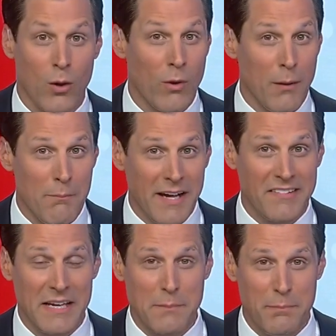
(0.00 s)
While
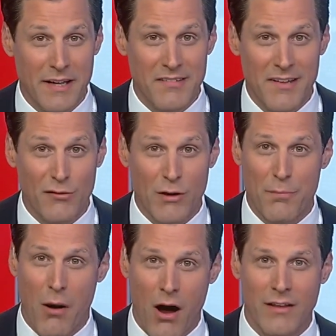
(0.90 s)
mixing business with
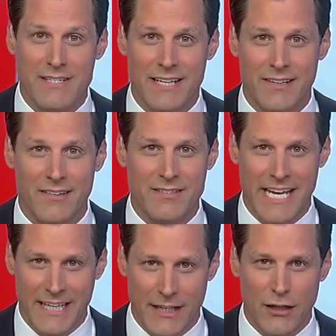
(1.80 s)
politics,
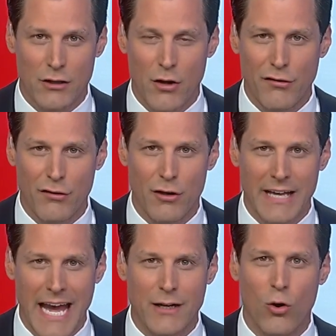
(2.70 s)
taking a close
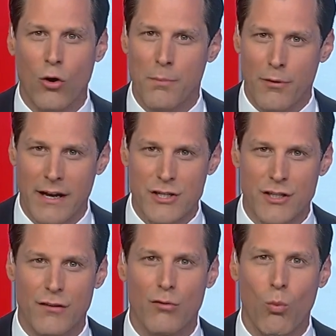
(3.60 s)
look at
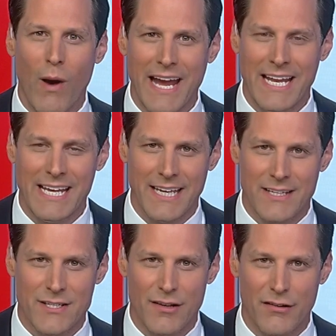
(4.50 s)
corporations wading
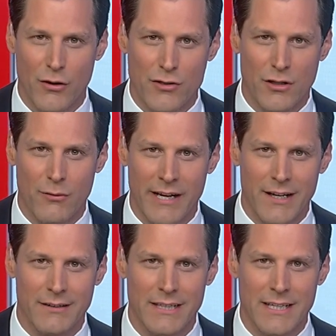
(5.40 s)
into the social
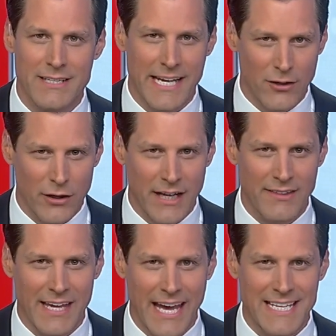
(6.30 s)
arena. Take a look at
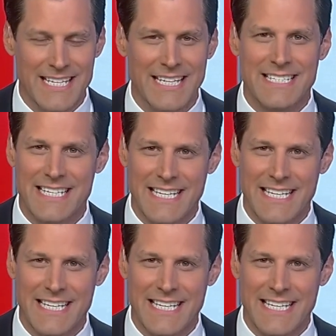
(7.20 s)
the AT&T